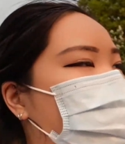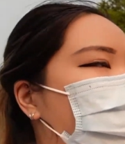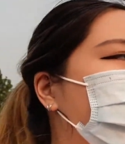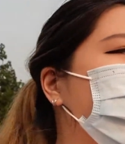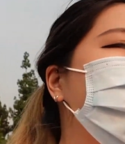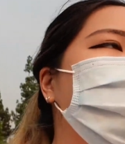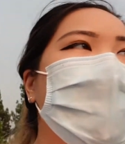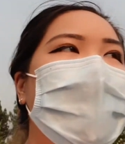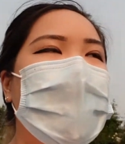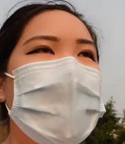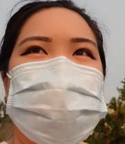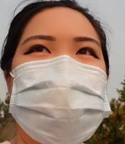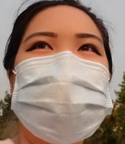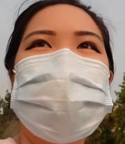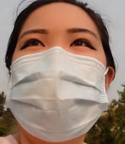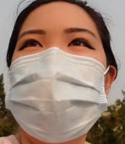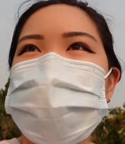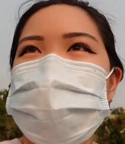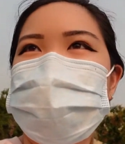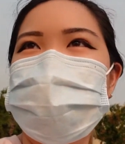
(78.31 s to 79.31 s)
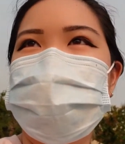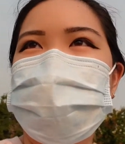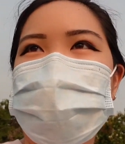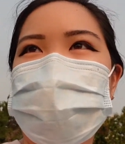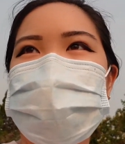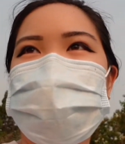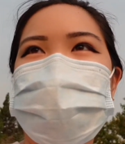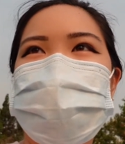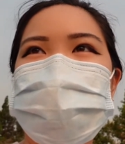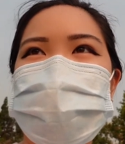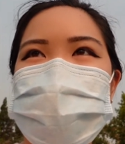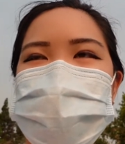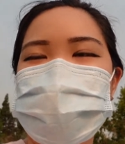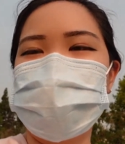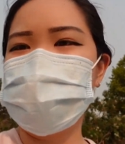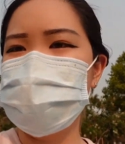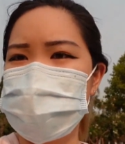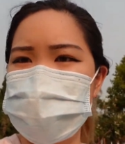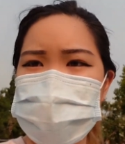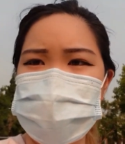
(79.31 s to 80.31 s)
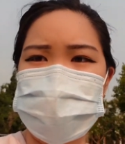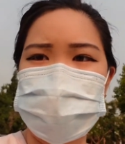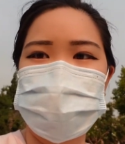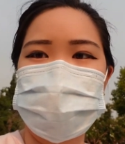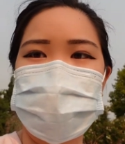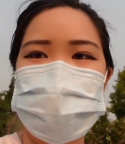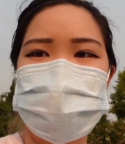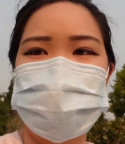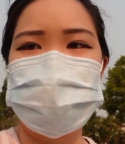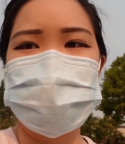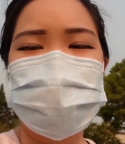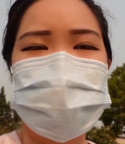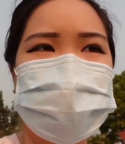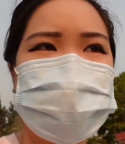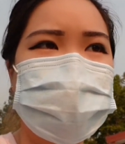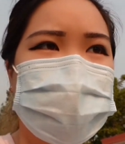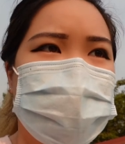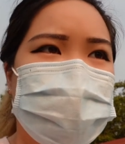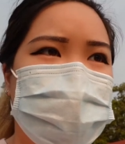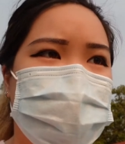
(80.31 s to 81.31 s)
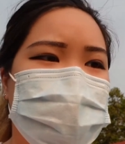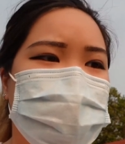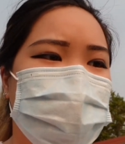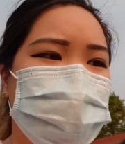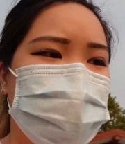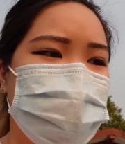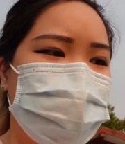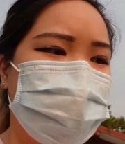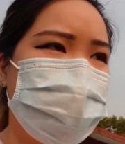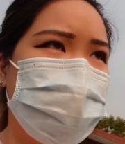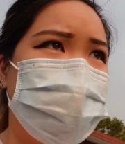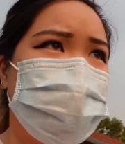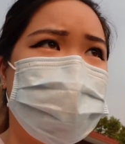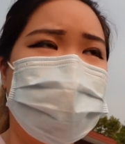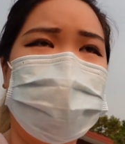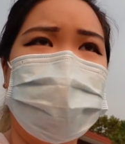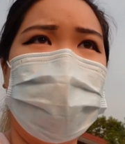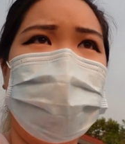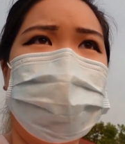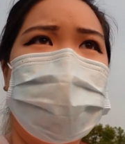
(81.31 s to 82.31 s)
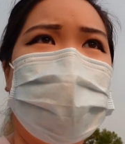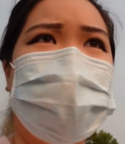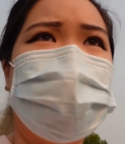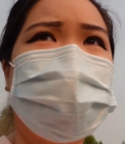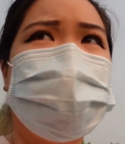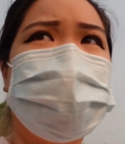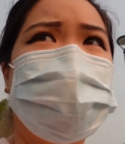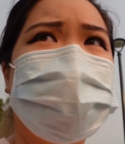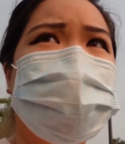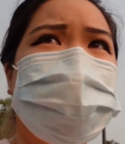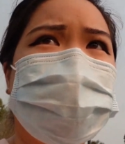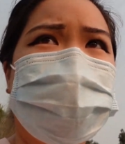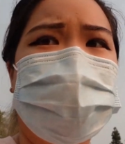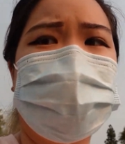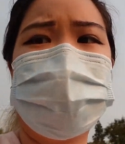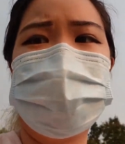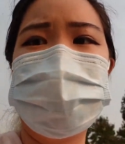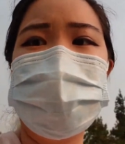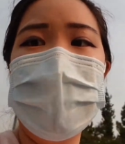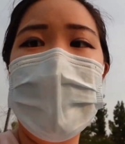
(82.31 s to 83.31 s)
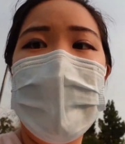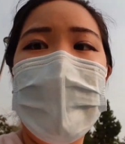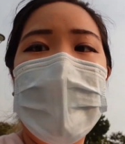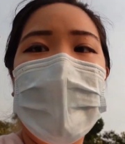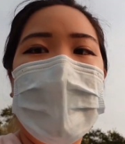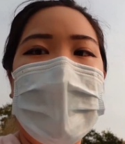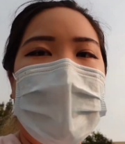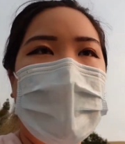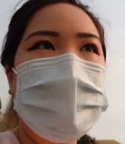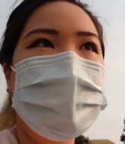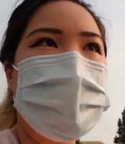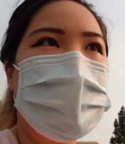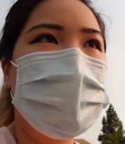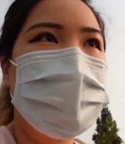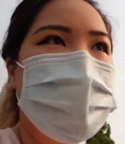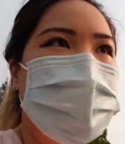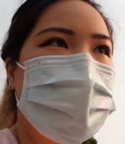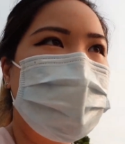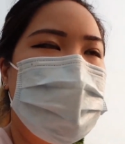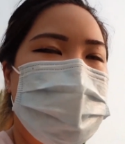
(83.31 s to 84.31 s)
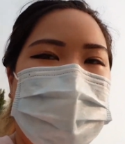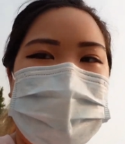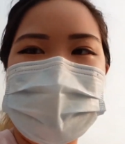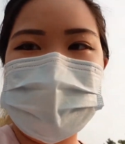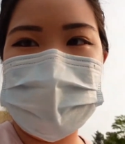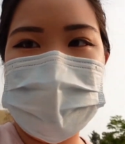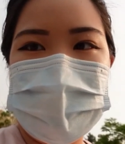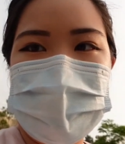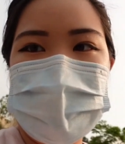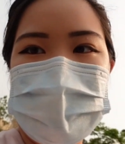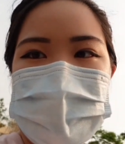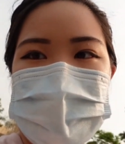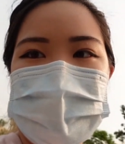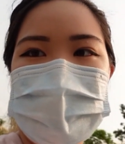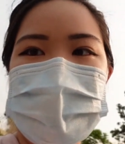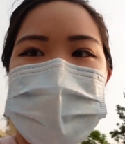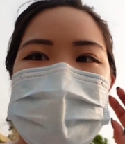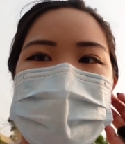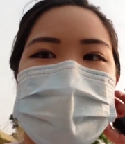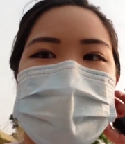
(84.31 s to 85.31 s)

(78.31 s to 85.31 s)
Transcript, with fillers: them. Good thing Linda found her recent obsession with roller skating or else I would not be out here using them at all and they'd be sitting in the